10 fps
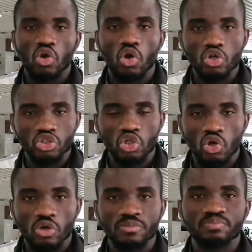on
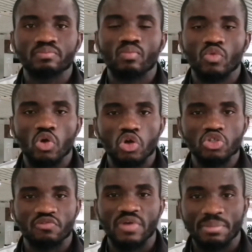
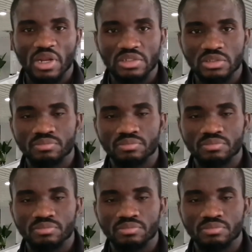your farmland.